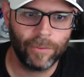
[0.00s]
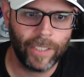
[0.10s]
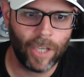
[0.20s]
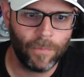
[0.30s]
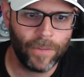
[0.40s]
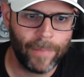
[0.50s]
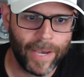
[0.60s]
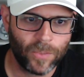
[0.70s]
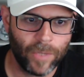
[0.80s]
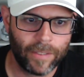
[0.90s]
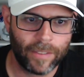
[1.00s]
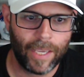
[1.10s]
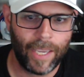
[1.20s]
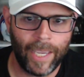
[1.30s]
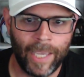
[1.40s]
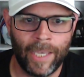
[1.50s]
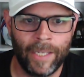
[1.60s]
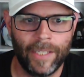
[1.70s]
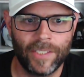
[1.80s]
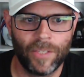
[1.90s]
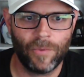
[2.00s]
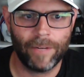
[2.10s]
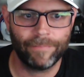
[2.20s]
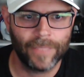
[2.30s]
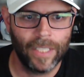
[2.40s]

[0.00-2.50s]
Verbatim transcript: really hope for the best with, and it's the rare.